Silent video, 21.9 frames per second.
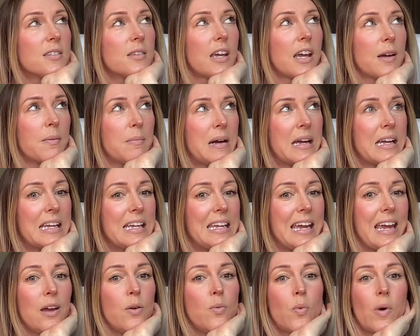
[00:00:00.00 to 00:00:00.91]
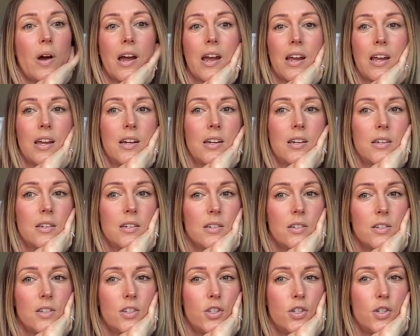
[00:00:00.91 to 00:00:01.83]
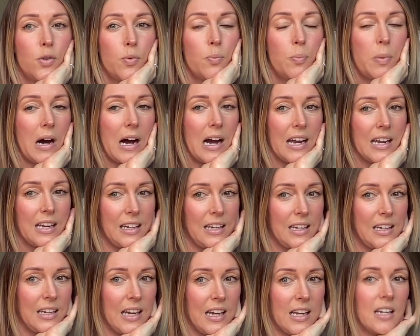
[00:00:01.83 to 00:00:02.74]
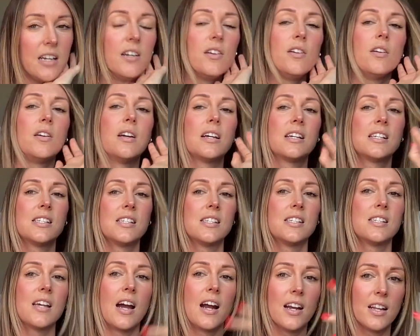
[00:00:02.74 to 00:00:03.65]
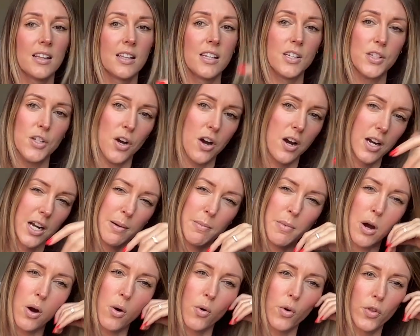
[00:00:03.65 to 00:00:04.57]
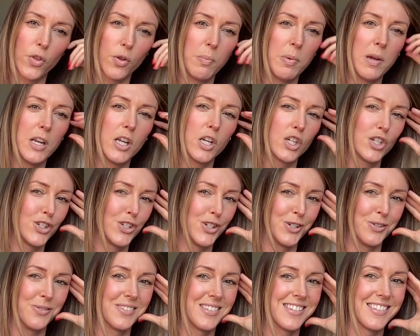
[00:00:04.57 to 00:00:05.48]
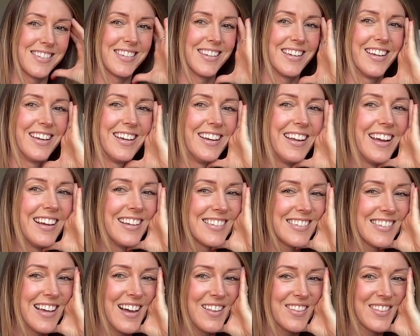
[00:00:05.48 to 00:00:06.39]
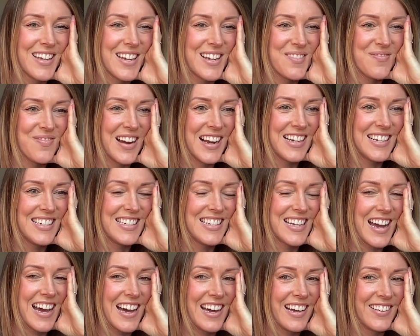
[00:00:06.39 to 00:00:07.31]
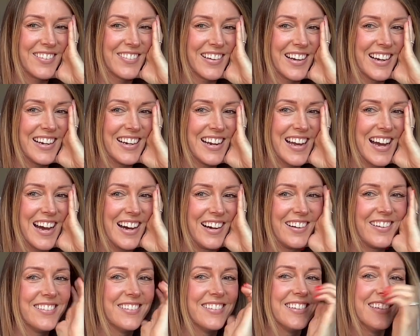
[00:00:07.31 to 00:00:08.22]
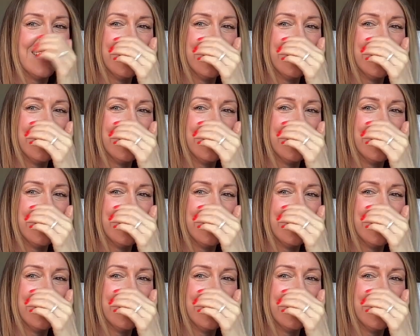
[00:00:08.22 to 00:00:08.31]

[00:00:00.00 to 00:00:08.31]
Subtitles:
like my gateway to buying and excitedly talking about orthopedic shoes, isn't it? I sound like my dad right now.